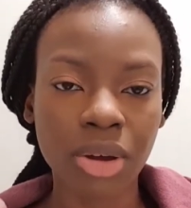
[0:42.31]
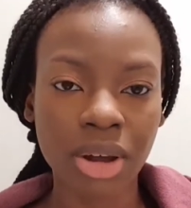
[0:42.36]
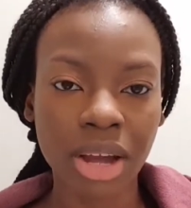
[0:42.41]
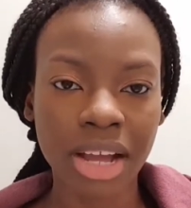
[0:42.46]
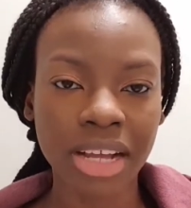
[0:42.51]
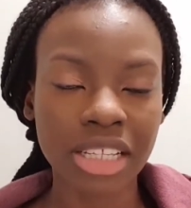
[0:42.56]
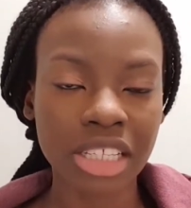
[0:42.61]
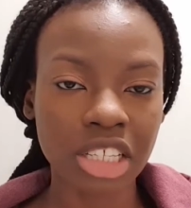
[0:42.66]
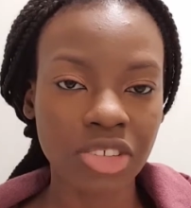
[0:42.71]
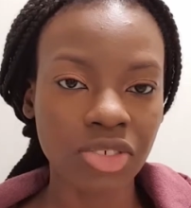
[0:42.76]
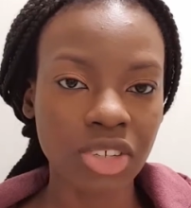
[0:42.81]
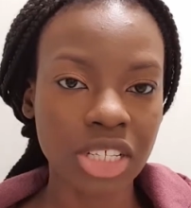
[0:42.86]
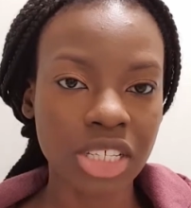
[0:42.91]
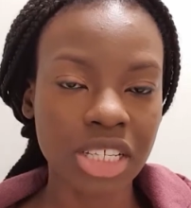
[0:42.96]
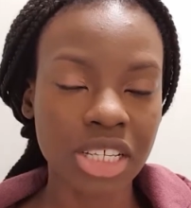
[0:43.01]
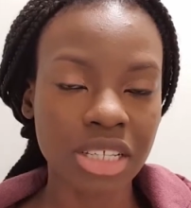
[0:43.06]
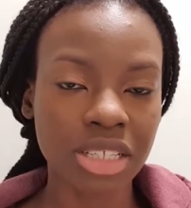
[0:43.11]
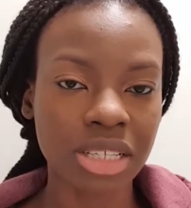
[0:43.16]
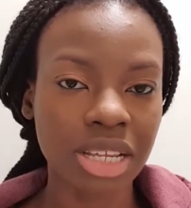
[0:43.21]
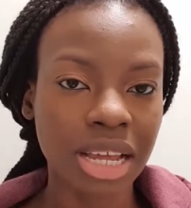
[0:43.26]

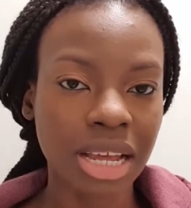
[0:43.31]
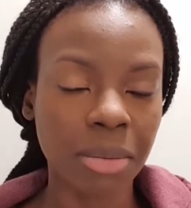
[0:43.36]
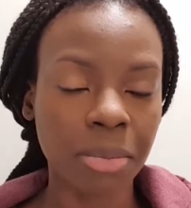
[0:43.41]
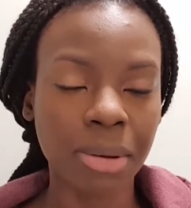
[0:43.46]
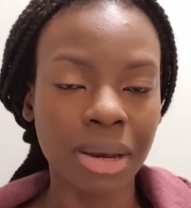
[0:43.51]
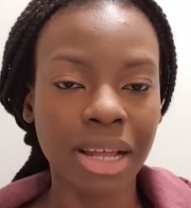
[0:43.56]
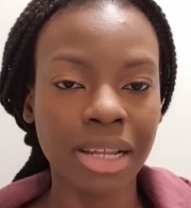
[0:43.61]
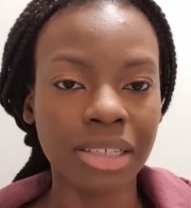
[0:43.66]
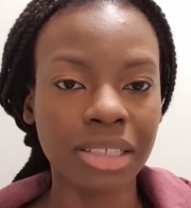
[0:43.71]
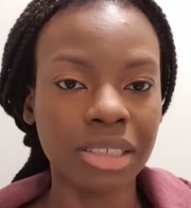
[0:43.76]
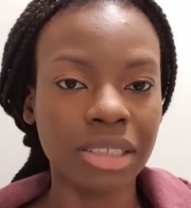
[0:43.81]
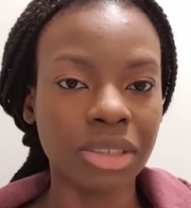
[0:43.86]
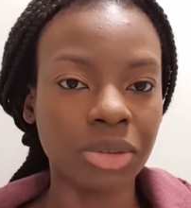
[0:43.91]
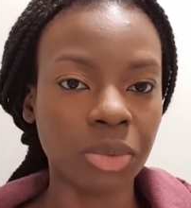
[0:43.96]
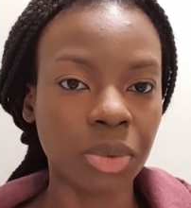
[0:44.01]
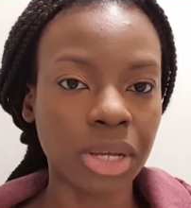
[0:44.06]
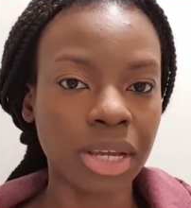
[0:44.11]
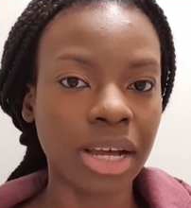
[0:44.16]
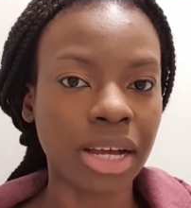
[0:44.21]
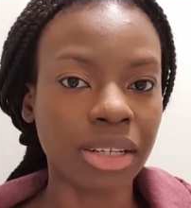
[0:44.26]
activities like planning the
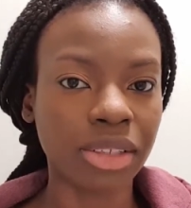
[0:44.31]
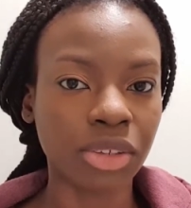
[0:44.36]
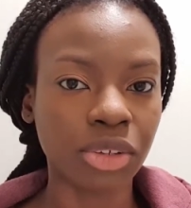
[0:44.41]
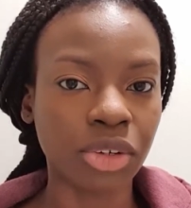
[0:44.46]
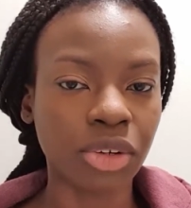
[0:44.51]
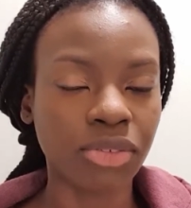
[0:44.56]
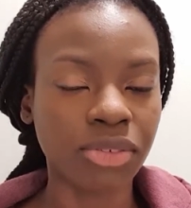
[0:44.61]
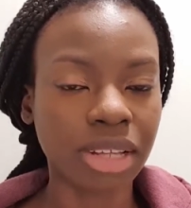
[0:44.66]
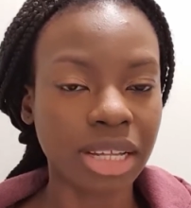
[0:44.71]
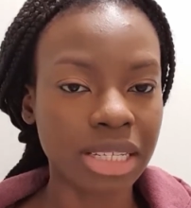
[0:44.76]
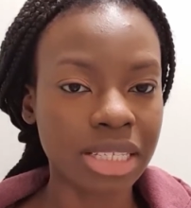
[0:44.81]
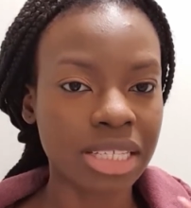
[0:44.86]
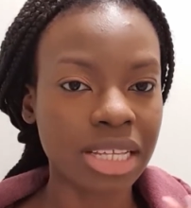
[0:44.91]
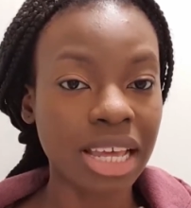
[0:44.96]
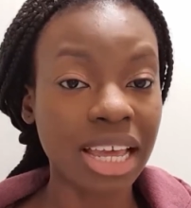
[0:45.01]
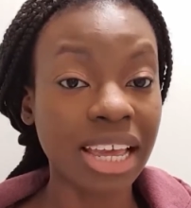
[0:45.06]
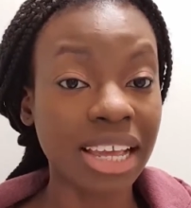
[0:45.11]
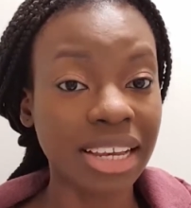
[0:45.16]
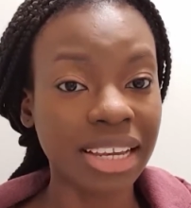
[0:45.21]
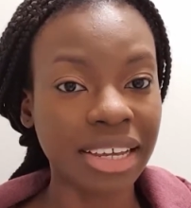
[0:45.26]
week and all of that
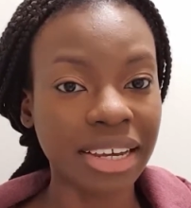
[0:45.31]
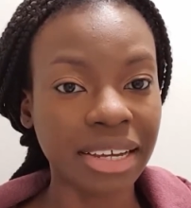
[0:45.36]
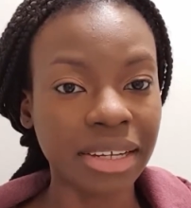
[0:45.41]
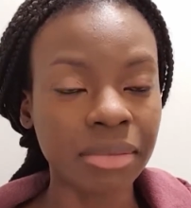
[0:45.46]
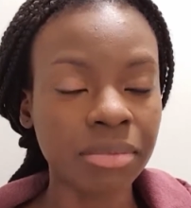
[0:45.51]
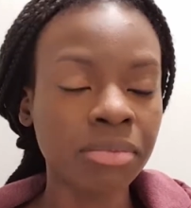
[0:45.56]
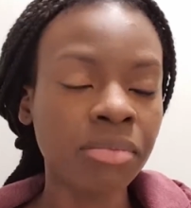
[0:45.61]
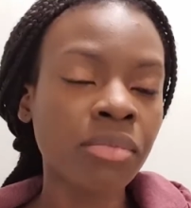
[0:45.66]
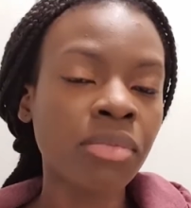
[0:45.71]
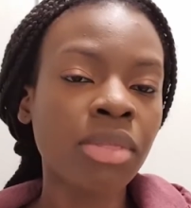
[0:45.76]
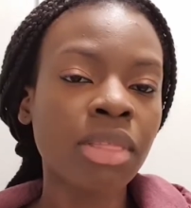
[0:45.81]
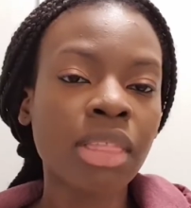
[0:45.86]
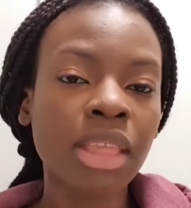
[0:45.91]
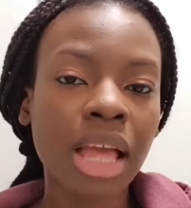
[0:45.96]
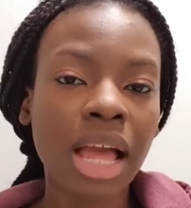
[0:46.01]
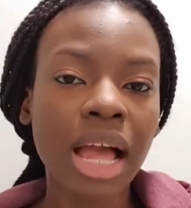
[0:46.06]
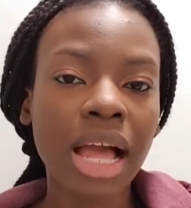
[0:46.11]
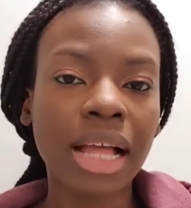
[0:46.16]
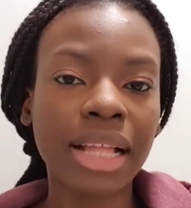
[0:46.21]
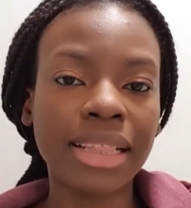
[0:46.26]
earlier,
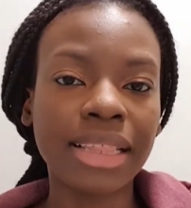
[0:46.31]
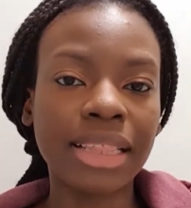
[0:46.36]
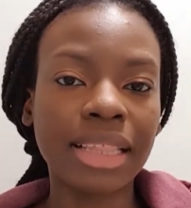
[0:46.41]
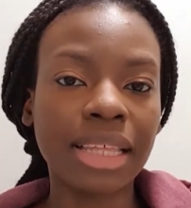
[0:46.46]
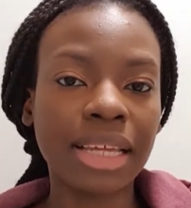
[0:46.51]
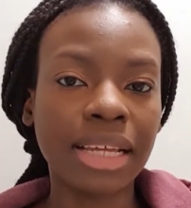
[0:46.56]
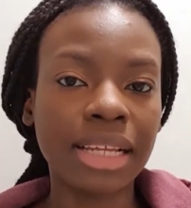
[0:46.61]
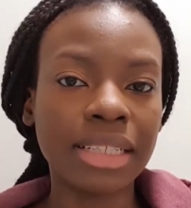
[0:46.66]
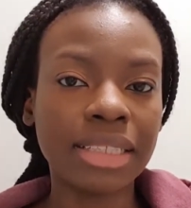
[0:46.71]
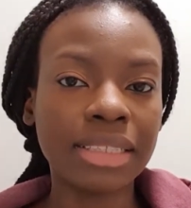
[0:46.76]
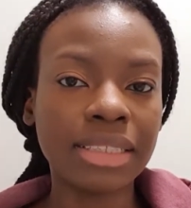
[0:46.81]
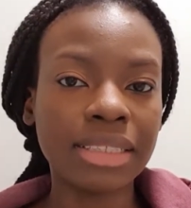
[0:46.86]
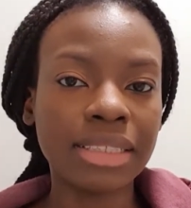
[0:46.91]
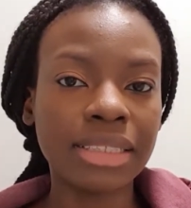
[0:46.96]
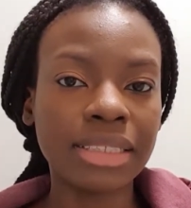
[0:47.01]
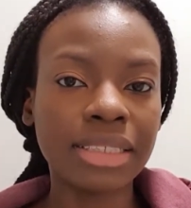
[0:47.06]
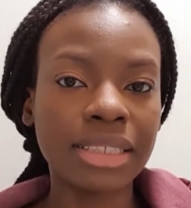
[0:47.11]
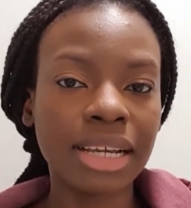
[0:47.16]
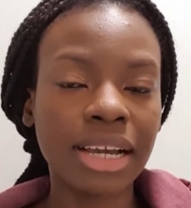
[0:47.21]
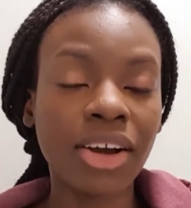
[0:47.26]
and
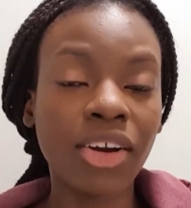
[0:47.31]
then